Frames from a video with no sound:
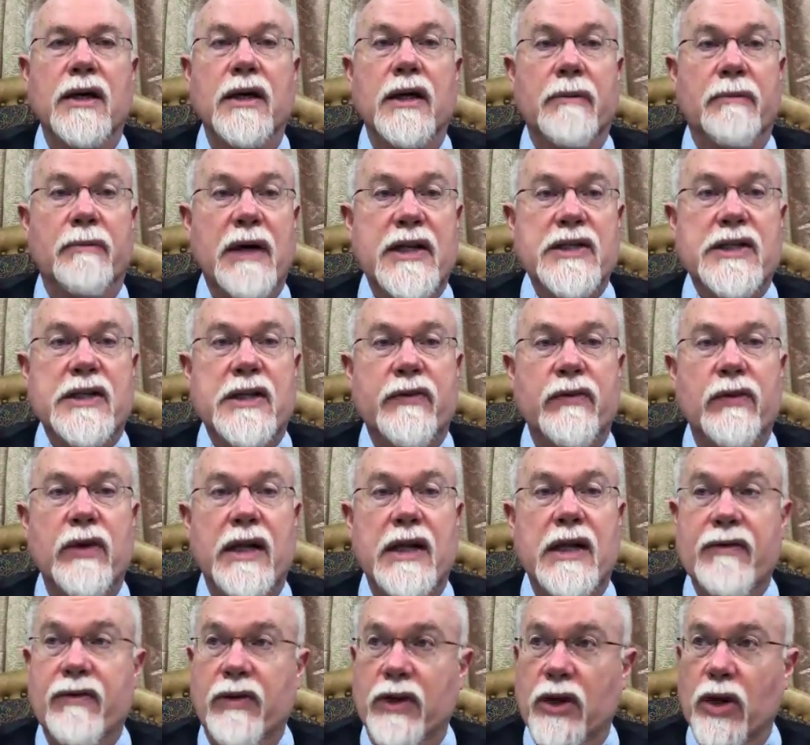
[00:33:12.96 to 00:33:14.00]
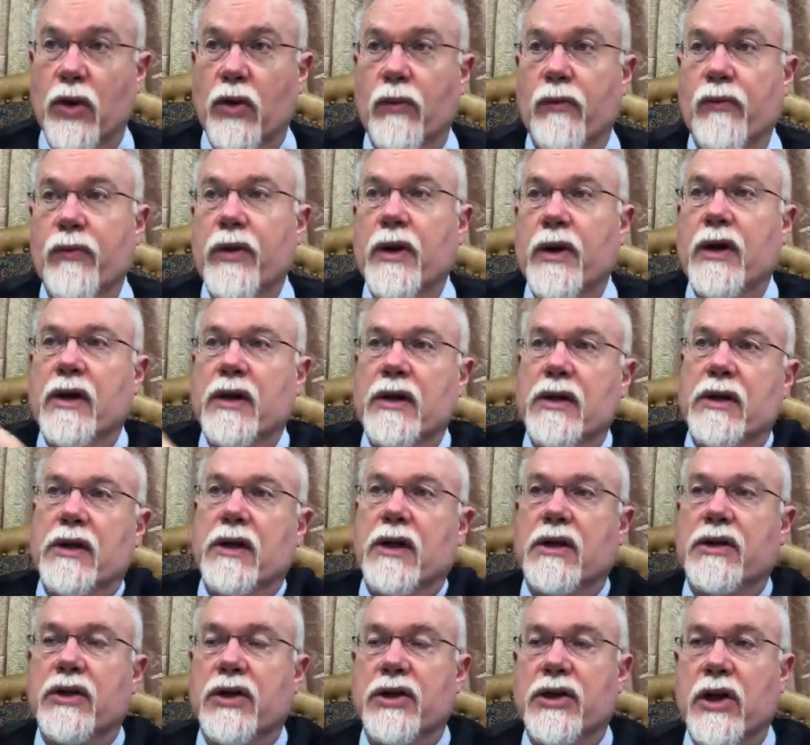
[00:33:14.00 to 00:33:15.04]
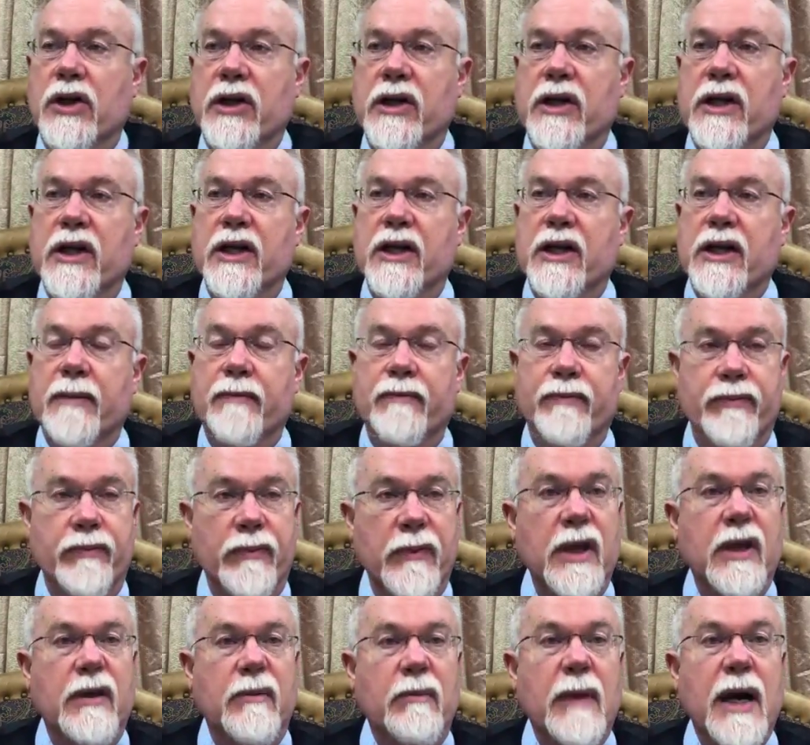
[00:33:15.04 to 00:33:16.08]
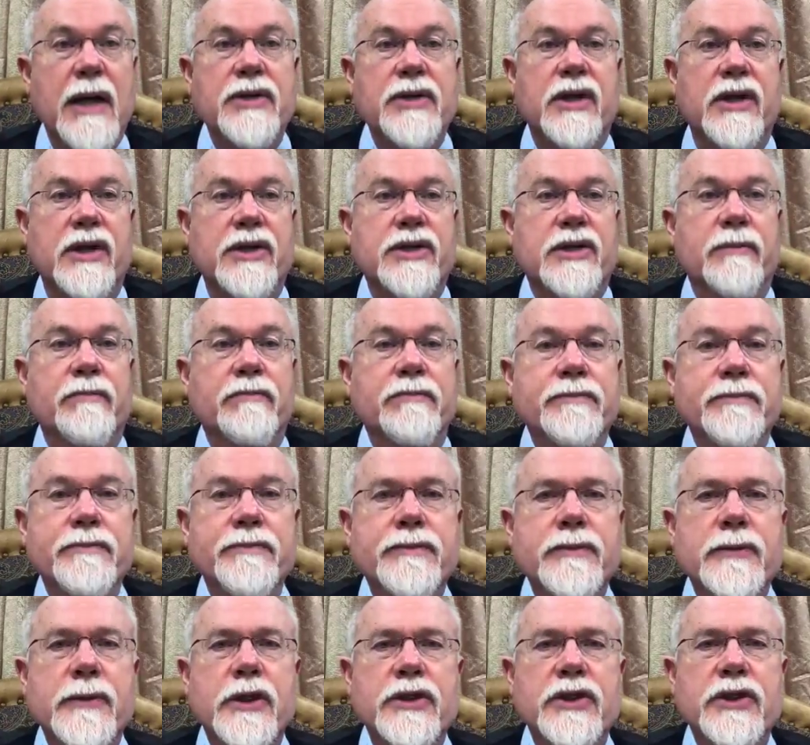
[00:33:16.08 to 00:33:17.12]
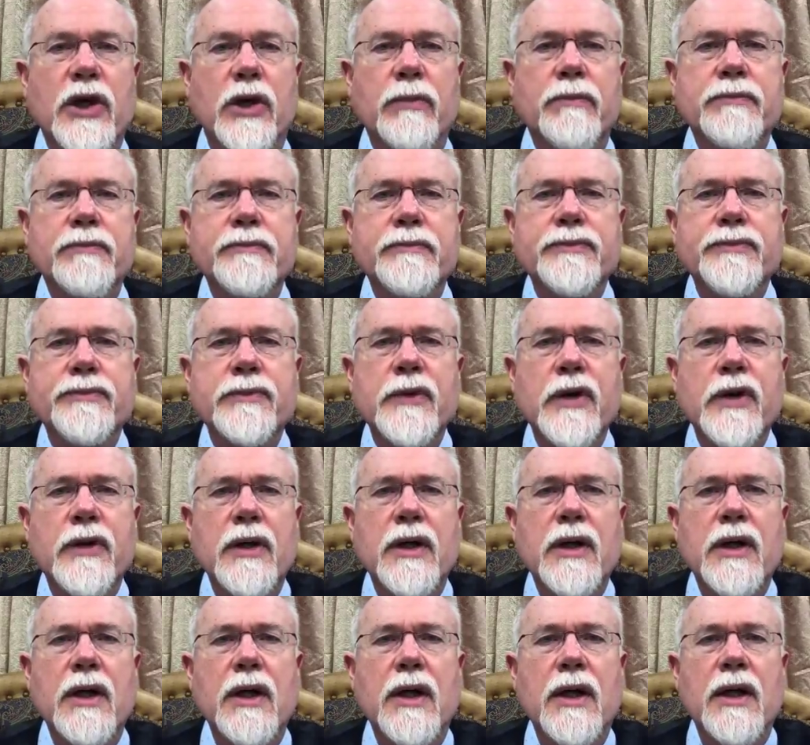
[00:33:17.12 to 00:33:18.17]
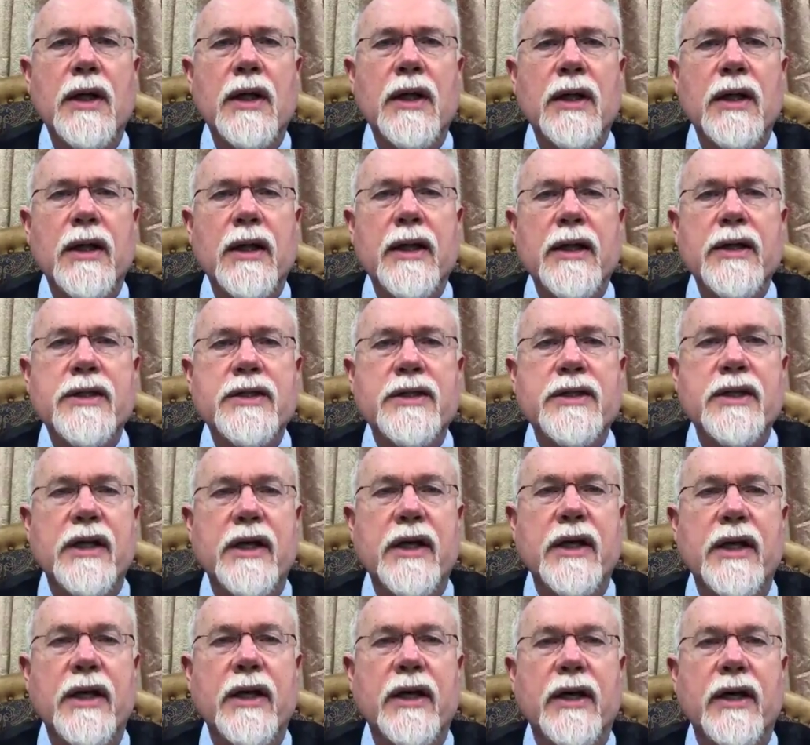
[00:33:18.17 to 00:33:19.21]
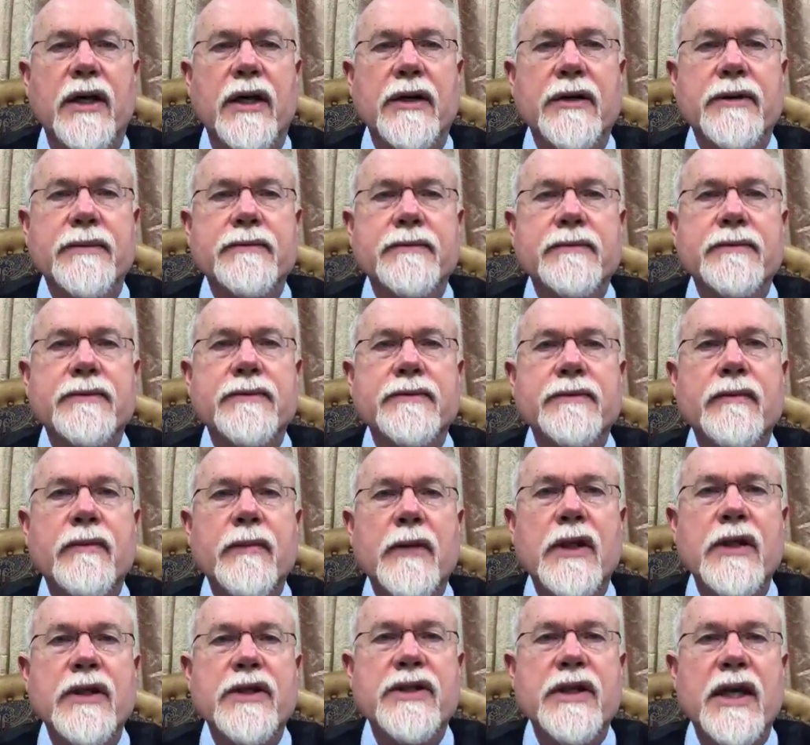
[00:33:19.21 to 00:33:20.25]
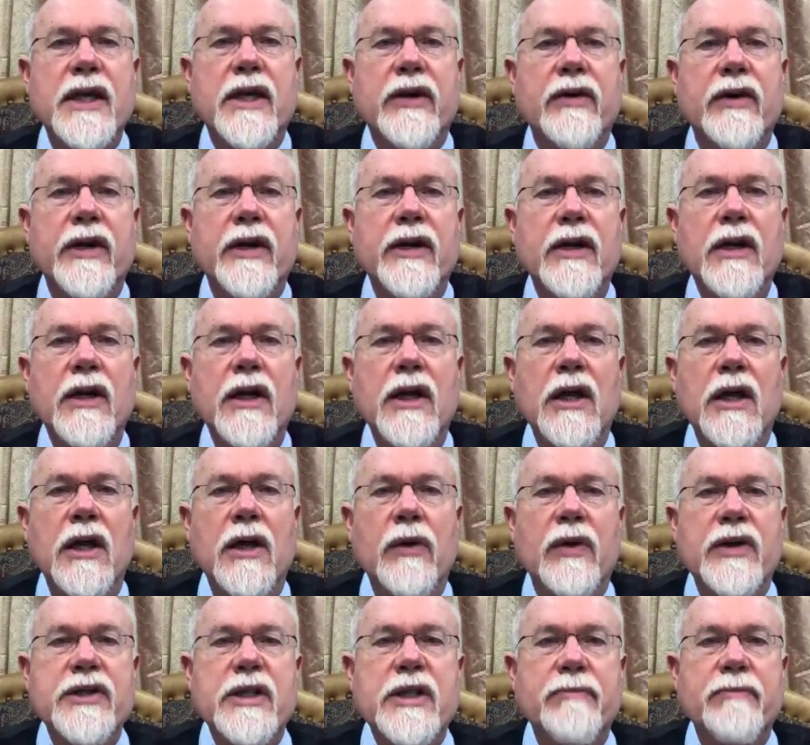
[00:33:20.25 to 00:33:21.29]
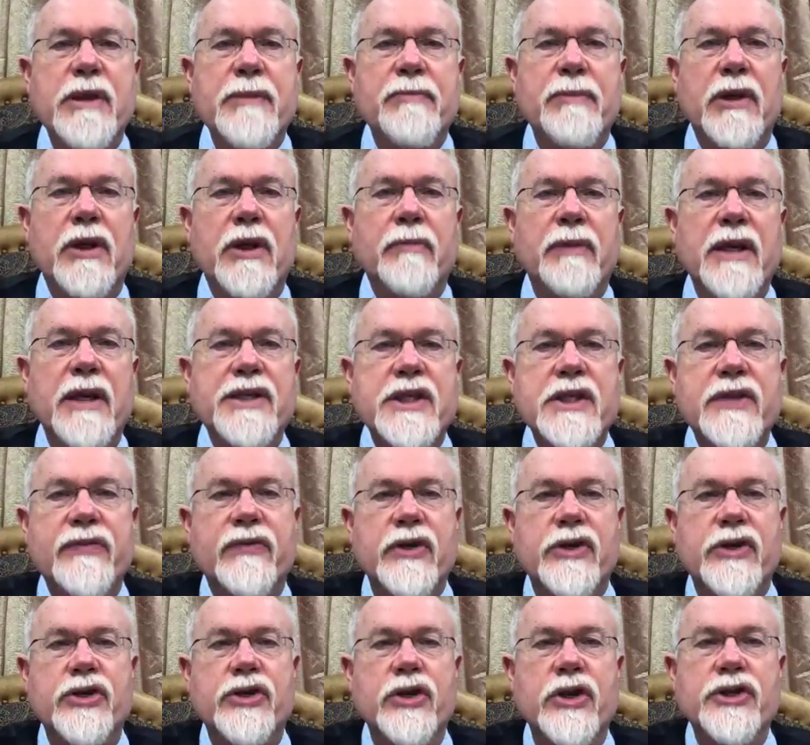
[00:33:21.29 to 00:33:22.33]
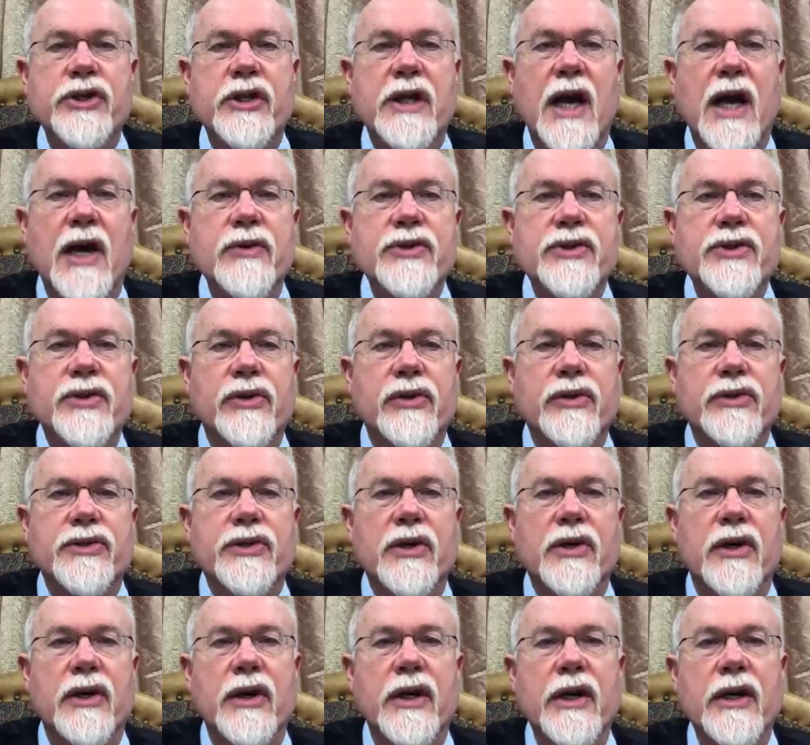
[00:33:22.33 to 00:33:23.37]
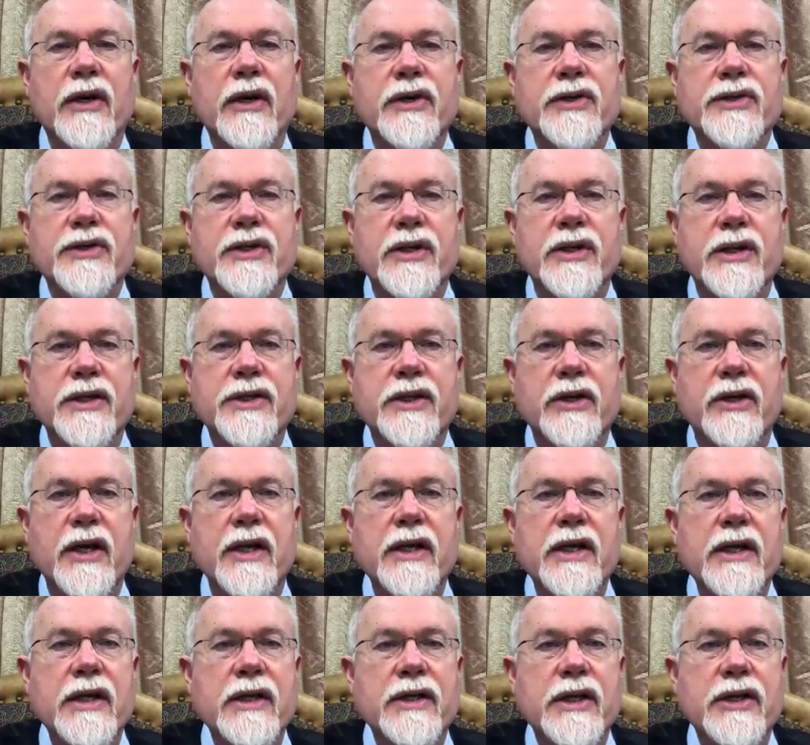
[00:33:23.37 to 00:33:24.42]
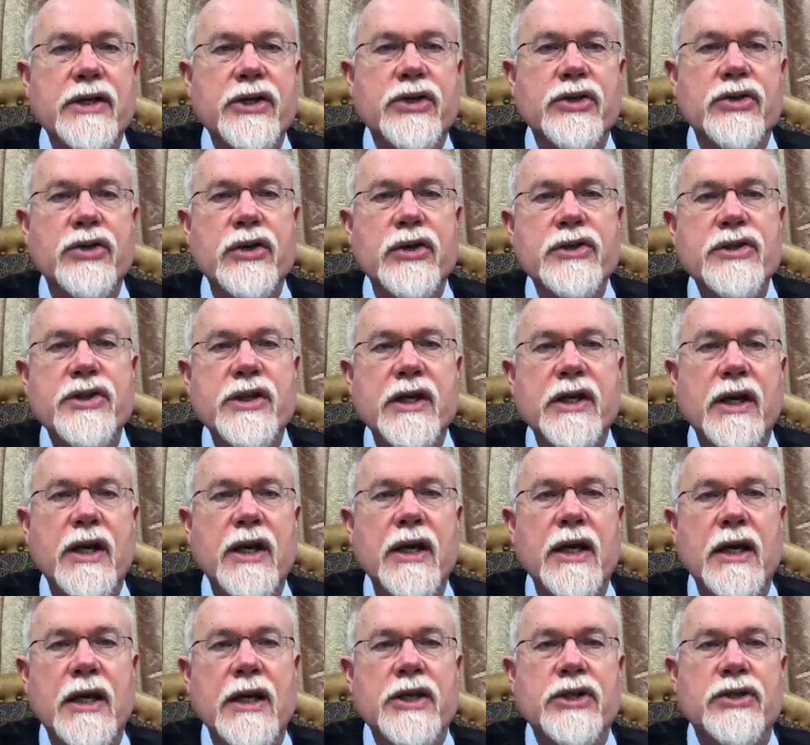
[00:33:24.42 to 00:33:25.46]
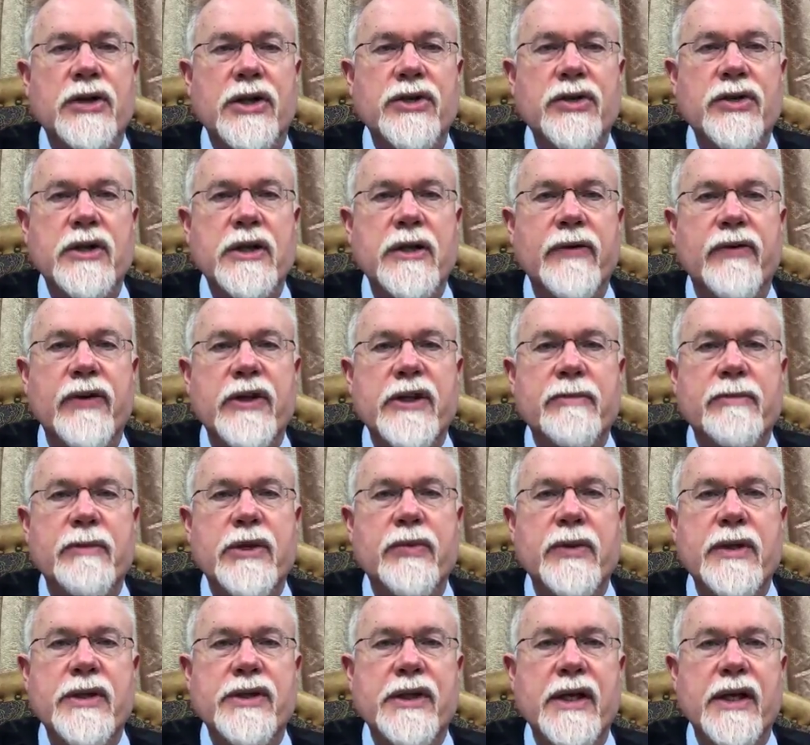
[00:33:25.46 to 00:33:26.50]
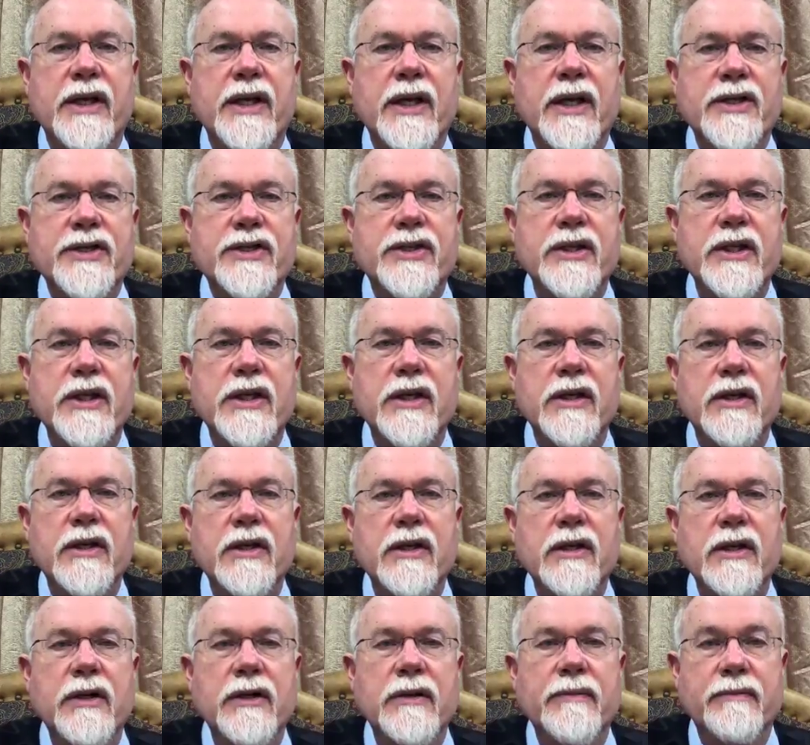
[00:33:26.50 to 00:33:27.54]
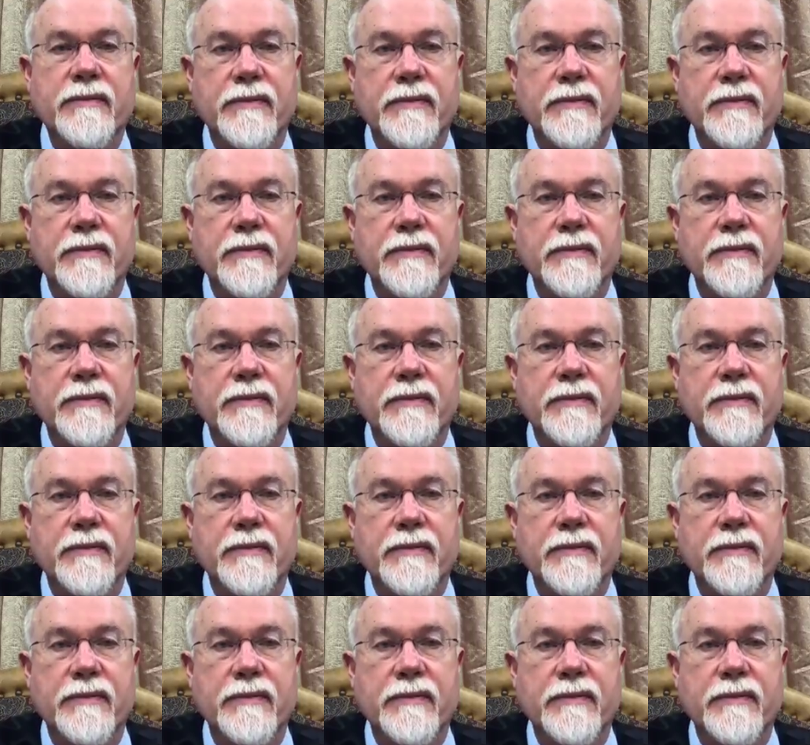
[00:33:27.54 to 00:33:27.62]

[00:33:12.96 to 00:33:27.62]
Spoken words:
in a positive way, even though Tertullian ended up in Montanism. So, let us see here. Zachary, what is the biblical basis for church councils on heresy? Is there any intrinsic structural difference between, say, Chalcedon